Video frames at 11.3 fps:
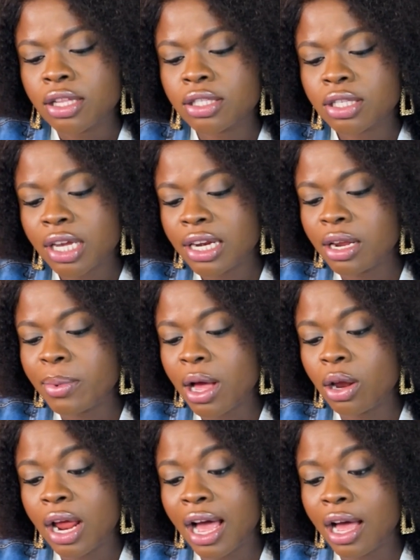Talking
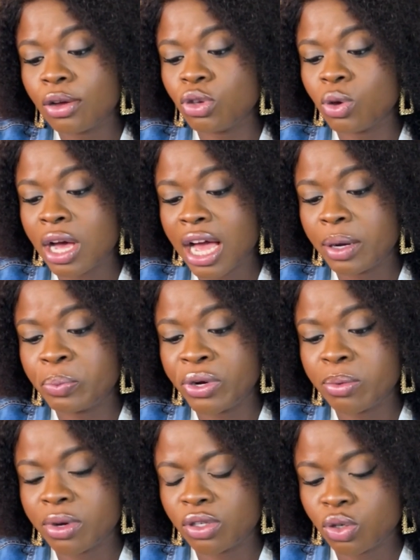about how you had
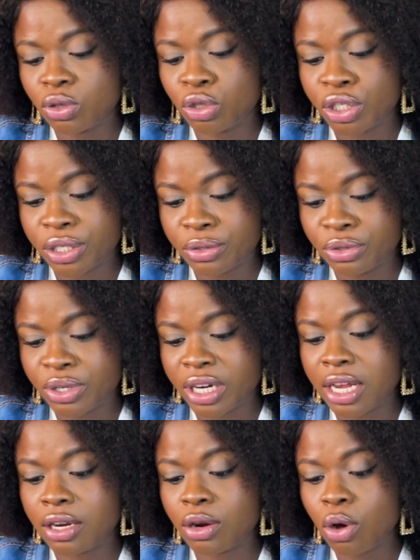premature children
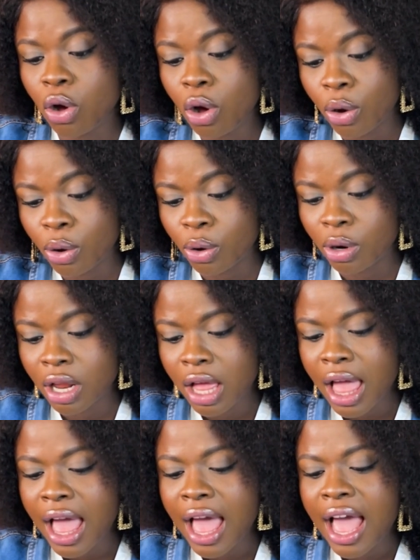and all.
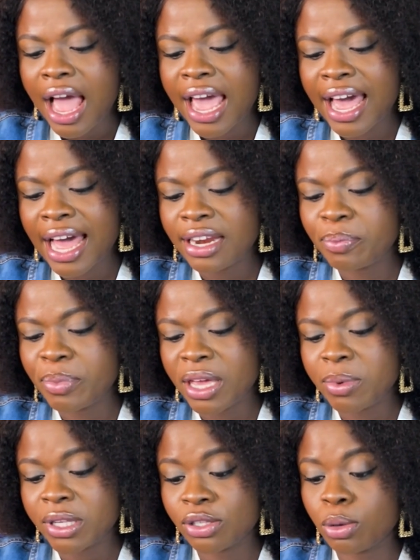I had a
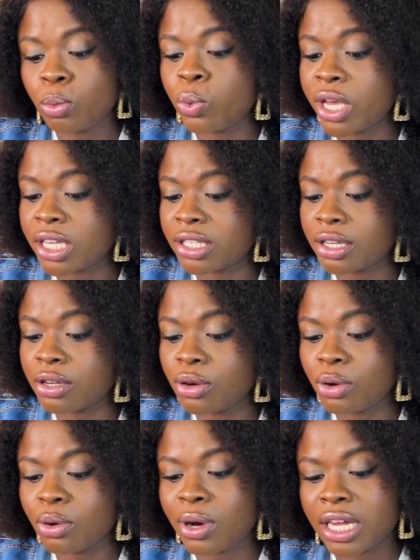baby some weeks
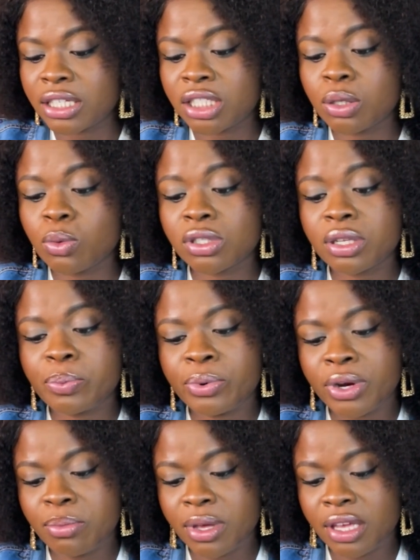ago, and she was a
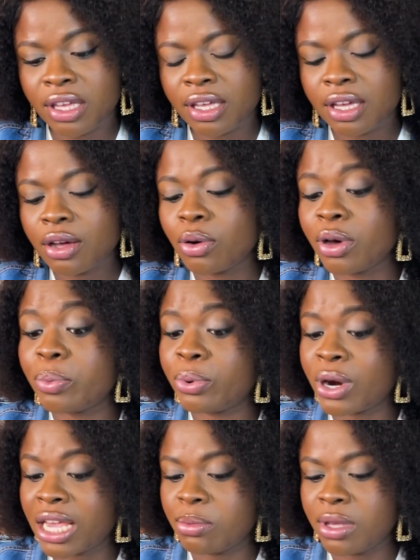preemie or a
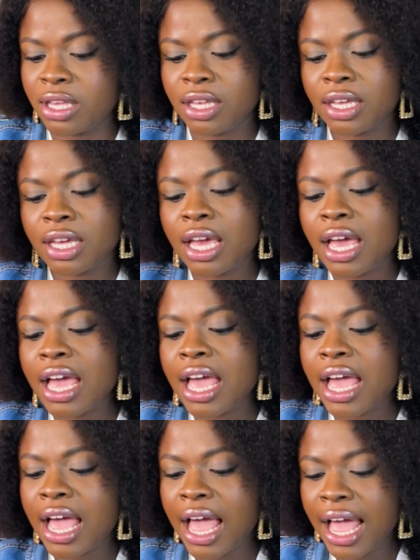primey,
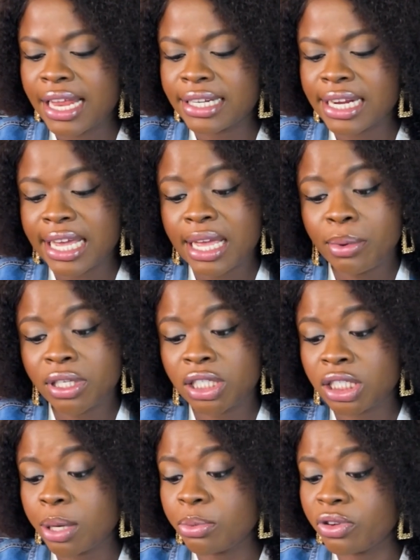and I am
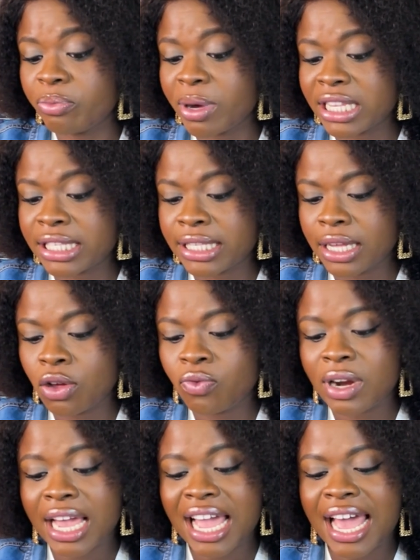ashamed of myself,
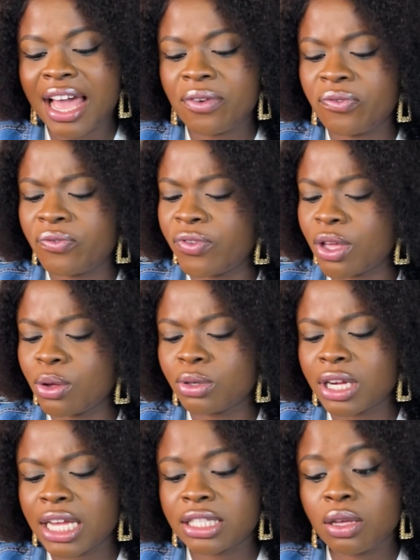like I have failed
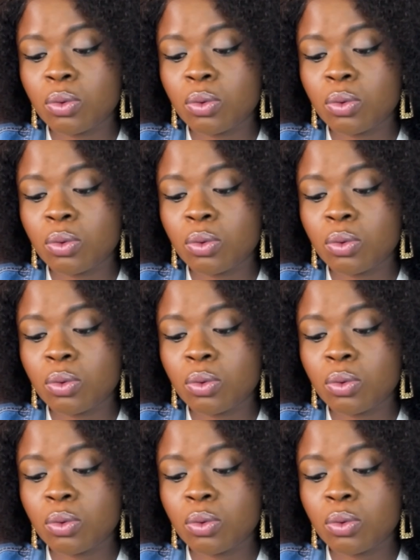as a